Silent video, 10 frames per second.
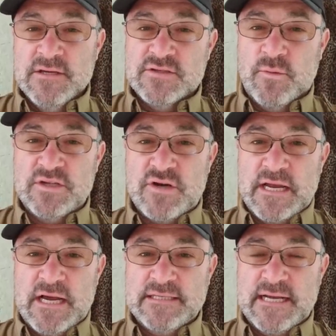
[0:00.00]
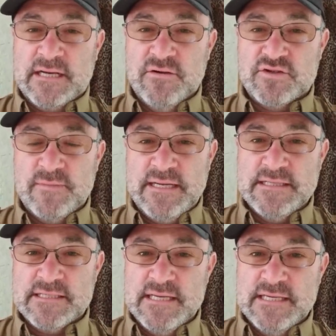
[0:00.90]
So what dry contact closure
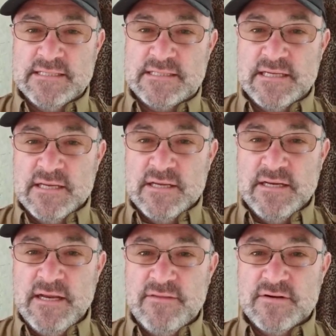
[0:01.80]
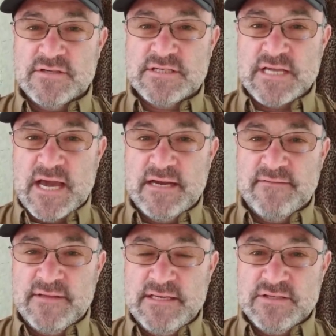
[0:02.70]
means is neither side of
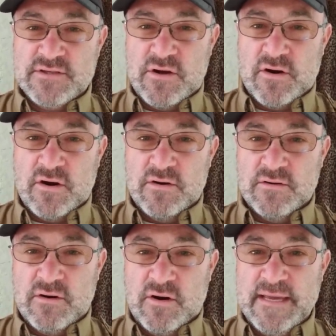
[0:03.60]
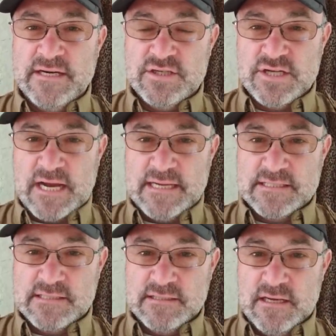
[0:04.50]
these are, are
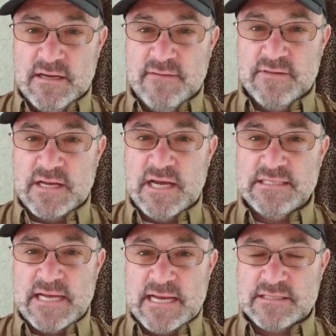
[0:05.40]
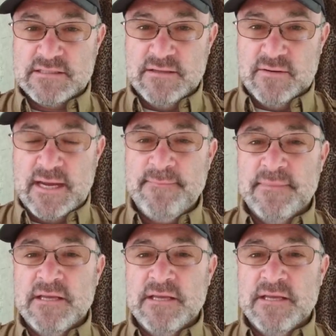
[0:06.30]
energized uh, of the contacts, okay?